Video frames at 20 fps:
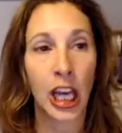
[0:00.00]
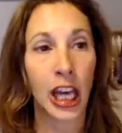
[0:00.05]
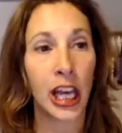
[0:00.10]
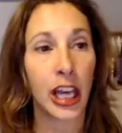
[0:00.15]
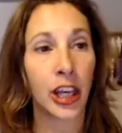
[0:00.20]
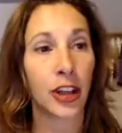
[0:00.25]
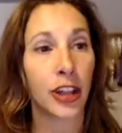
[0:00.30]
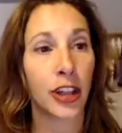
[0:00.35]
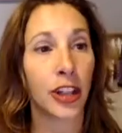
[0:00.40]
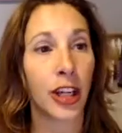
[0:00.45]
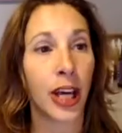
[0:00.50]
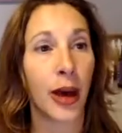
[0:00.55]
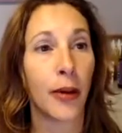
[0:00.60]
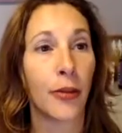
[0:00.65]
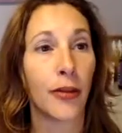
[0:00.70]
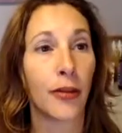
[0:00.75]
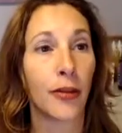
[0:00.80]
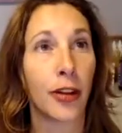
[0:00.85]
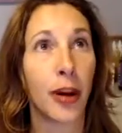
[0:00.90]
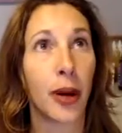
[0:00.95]
It could
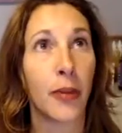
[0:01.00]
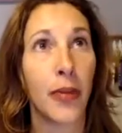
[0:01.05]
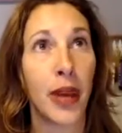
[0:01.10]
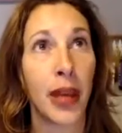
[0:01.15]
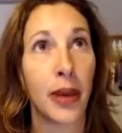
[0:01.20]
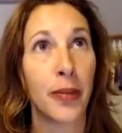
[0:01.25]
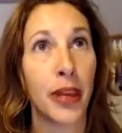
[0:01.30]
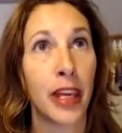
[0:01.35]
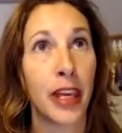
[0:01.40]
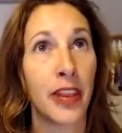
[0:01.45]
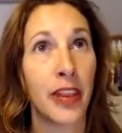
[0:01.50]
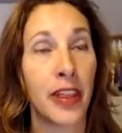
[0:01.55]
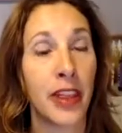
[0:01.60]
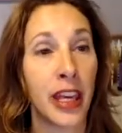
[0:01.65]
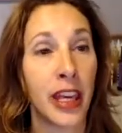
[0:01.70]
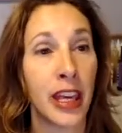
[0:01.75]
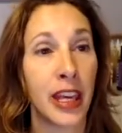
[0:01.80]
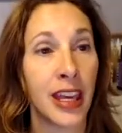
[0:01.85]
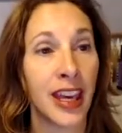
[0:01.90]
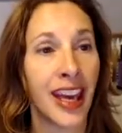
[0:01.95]
come from
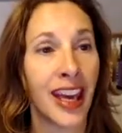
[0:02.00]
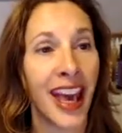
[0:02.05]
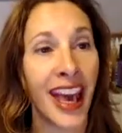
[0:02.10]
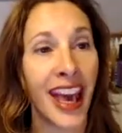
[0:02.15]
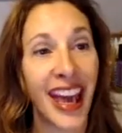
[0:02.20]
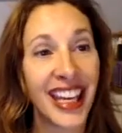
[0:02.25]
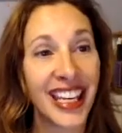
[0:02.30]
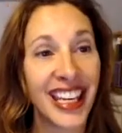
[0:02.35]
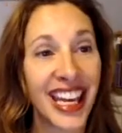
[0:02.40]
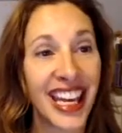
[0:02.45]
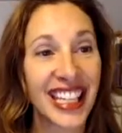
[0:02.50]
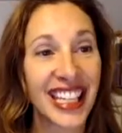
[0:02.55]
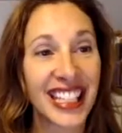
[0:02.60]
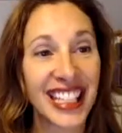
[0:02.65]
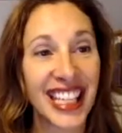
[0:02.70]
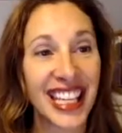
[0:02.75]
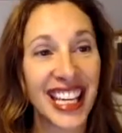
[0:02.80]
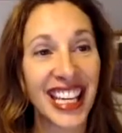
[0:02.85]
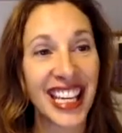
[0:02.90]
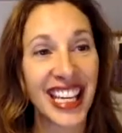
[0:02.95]
maybe hey
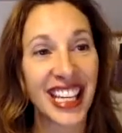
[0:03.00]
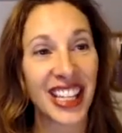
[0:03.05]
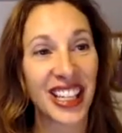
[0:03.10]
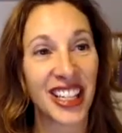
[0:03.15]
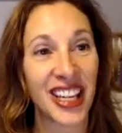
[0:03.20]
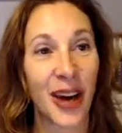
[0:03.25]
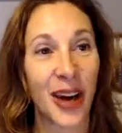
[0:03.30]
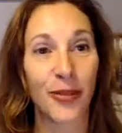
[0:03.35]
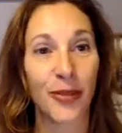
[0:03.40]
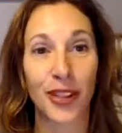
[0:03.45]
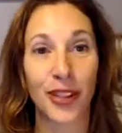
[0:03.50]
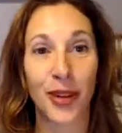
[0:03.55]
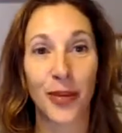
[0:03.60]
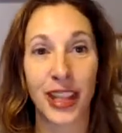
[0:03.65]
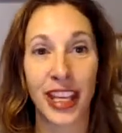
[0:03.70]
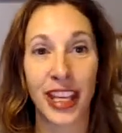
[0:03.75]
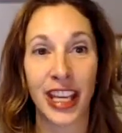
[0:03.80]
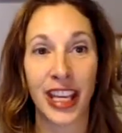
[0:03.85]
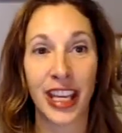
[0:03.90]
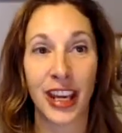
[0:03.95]
Nancy, it could come from
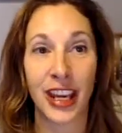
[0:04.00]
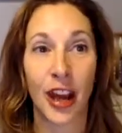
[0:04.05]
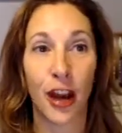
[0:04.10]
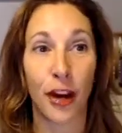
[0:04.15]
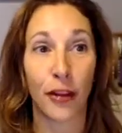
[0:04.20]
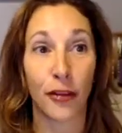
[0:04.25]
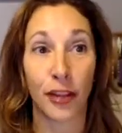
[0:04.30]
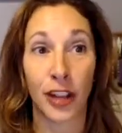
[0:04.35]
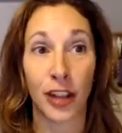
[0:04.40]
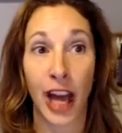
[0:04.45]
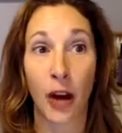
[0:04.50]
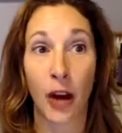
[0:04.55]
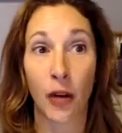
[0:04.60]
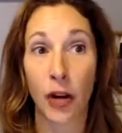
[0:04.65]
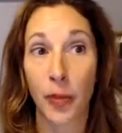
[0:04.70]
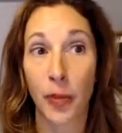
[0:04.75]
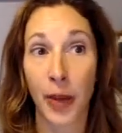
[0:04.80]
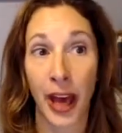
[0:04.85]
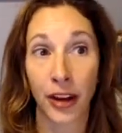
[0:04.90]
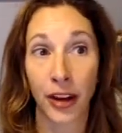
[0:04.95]
the
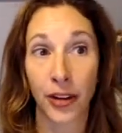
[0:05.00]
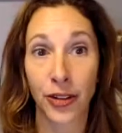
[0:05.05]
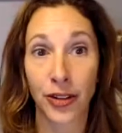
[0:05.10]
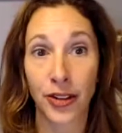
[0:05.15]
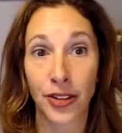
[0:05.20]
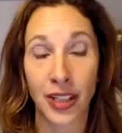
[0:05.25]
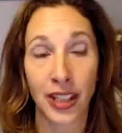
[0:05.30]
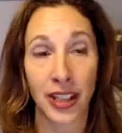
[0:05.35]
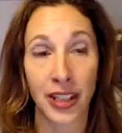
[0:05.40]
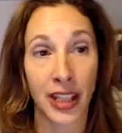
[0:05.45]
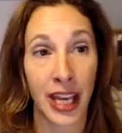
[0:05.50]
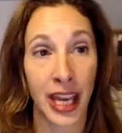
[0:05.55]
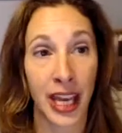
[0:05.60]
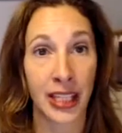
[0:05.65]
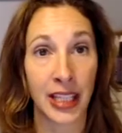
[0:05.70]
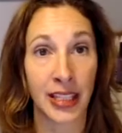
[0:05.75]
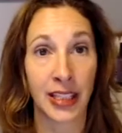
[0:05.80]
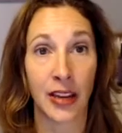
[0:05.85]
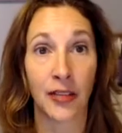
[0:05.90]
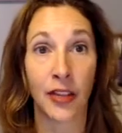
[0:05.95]
flower petals in the
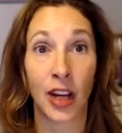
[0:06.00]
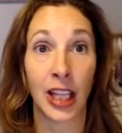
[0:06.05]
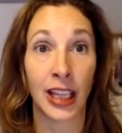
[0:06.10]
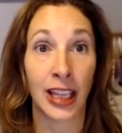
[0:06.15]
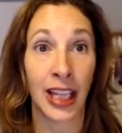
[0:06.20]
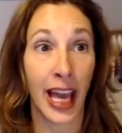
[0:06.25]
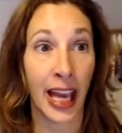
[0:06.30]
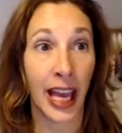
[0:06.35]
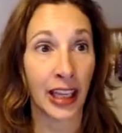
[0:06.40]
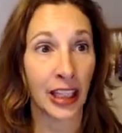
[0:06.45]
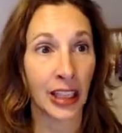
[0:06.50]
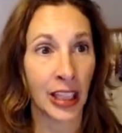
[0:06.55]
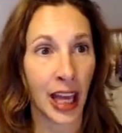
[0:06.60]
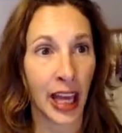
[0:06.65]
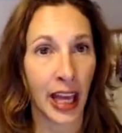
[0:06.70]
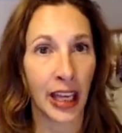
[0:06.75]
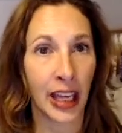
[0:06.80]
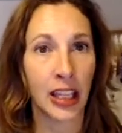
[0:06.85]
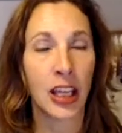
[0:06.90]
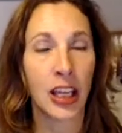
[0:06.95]
case of
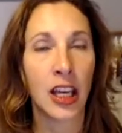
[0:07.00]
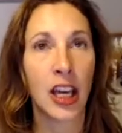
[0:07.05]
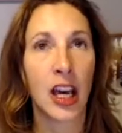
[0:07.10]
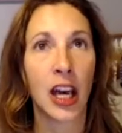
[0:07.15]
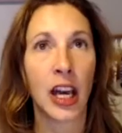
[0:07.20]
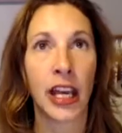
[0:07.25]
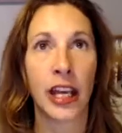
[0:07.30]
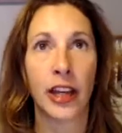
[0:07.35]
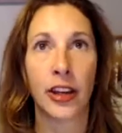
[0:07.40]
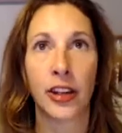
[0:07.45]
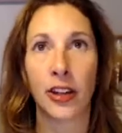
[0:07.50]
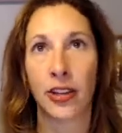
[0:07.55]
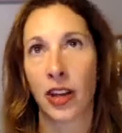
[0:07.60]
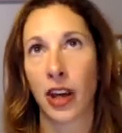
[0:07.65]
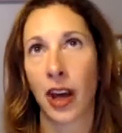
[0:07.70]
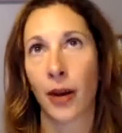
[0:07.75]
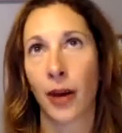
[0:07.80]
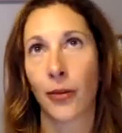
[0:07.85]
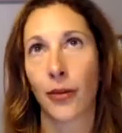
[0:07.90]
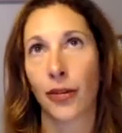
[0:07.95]
ylang-ylang. It could
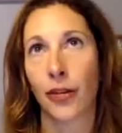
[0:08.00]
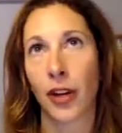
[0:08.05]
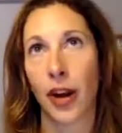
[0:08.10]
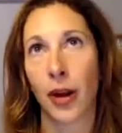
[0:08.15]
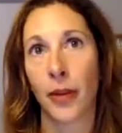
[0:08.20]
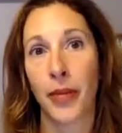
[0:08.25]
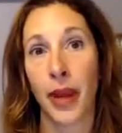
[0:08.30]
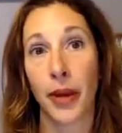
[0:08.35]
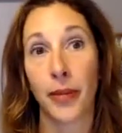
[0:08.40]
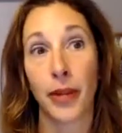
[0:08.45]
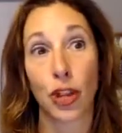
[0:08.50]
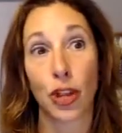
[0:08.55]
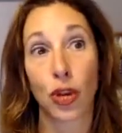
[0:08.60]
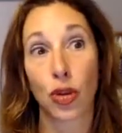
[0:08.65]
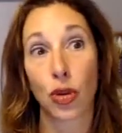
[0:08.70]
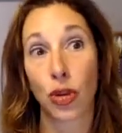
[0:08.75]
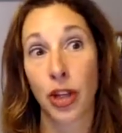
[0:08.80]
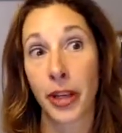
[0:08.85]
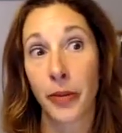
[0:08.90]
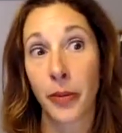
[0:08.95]
come from maybe
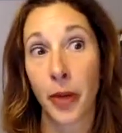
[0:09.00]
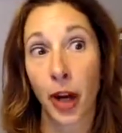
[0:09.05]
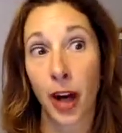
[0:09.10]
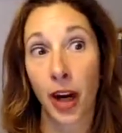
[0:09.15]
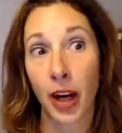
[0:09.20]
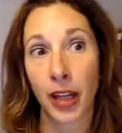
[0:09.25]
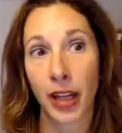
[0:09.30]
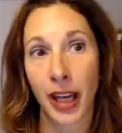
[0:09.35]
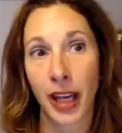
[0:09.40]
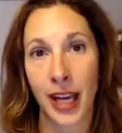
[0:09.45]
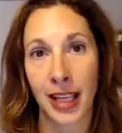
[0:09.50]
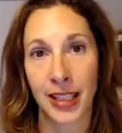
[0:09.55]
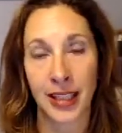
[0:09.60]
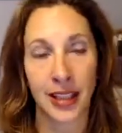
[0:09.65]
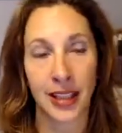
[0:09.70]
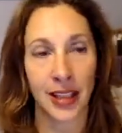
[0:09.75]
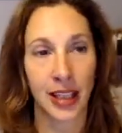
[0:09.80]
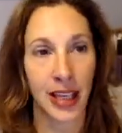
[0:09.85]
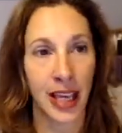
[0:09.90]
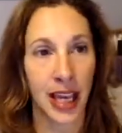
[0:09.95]
tree bark, as
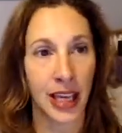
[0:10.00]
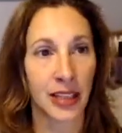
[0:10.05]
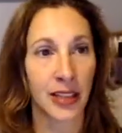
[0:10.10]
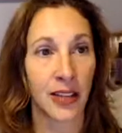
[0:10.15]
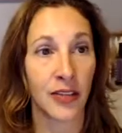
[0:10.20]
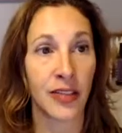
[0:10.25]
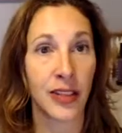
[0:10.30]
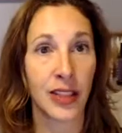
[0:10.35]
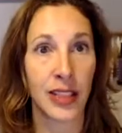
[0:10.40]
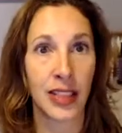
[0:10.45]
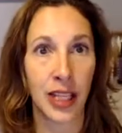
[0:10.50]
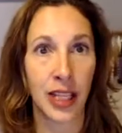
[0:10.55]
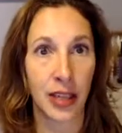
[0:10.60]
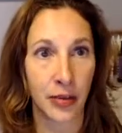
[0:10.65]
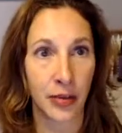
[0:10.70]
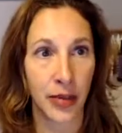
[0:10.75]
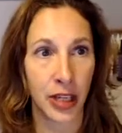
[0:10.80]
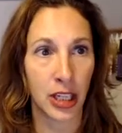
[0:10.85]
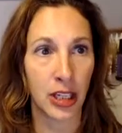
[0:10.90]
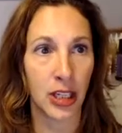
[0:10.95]
in the case of
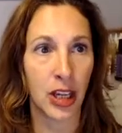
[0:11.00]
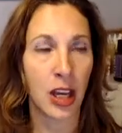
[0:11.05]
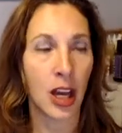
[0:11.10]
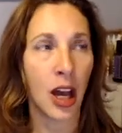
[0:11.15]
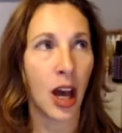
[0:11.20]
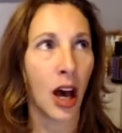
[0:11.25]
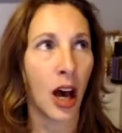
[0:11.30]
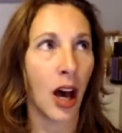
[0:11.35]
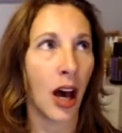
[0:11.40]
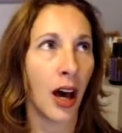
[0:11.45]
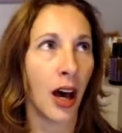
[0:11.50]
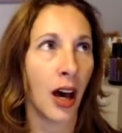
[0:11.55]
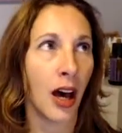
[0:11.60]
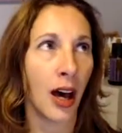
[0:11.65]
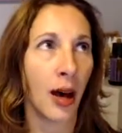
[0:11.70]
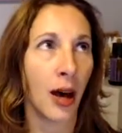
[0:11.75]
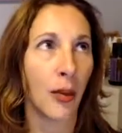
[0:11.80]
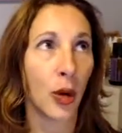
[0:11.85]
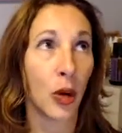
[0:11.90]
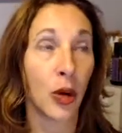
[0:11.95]
cinnamon,
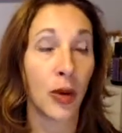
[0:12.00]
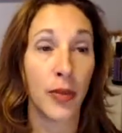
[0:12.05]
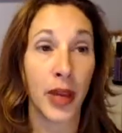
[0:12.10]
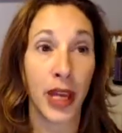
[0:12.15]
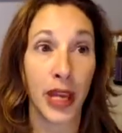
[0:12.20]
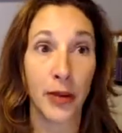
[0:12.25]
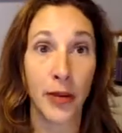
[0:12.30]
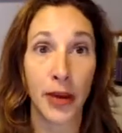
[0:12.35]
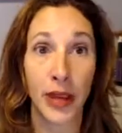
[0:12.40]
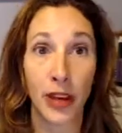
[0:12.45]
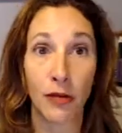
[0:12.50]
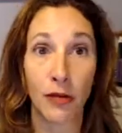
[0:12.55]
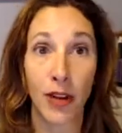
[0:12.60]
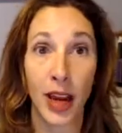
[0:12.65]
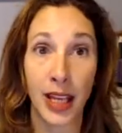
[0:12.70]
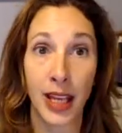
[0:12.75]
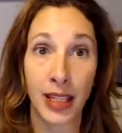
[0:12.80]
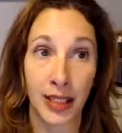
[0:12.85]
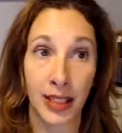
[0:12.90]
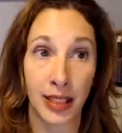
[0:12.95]
or maybe
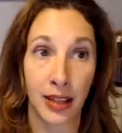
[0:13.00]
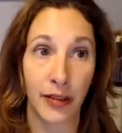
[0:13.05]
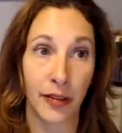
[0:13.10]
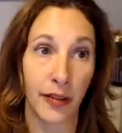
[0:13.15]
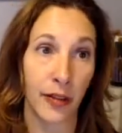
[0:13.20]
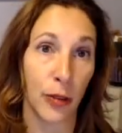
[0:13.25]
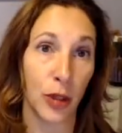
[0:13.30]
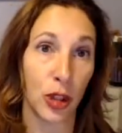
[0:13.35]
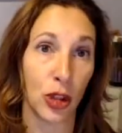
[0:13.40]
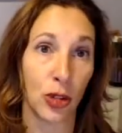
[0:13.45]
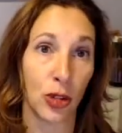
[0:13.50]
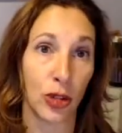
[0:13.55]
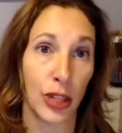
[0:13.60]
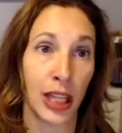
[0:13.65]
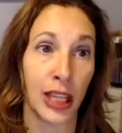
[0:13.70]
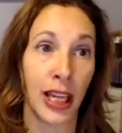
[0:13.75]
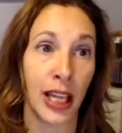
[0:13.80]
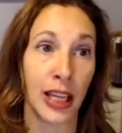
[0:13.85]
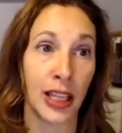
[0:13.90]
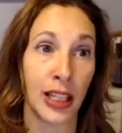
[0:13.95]
resin from a tree,
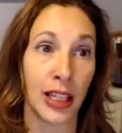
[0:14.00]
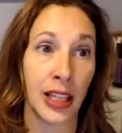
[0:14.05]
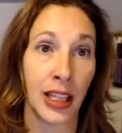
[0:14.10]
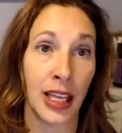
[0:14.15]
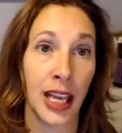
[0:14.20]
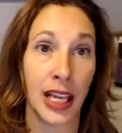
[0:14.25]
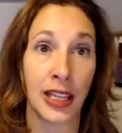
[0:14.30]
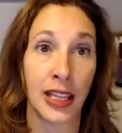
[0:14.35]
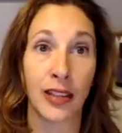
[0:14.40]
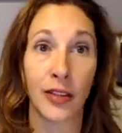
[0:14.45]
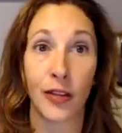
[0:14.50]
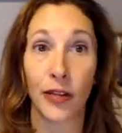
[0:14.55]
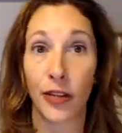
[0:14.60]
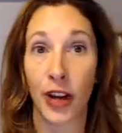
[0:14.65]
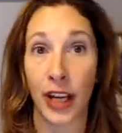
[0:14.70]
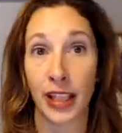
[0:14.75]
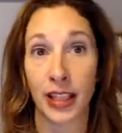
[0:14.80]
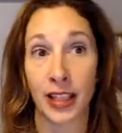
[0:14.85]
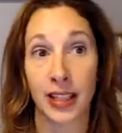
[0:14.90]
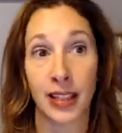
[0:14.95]
like in the case of
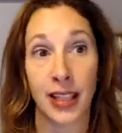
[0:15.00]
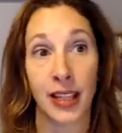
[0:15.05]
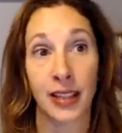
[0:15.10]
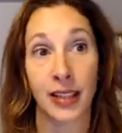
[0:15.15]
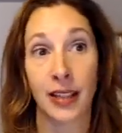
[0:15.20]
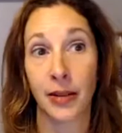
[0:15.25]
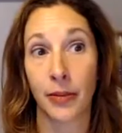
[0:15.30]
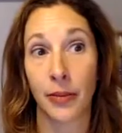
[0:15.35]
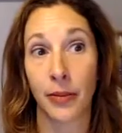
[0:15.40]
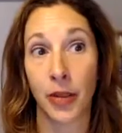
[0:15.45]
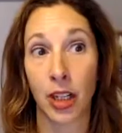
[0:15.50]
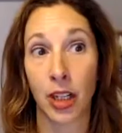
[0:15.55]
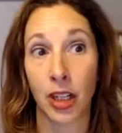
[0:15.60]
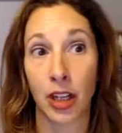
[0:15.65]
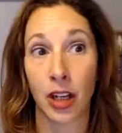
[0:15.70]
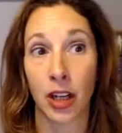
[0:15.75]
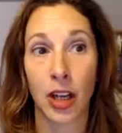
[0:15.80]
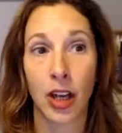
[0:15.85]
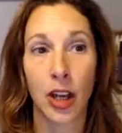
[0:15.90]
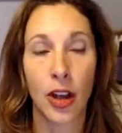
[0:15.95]
frankincense and myrrh.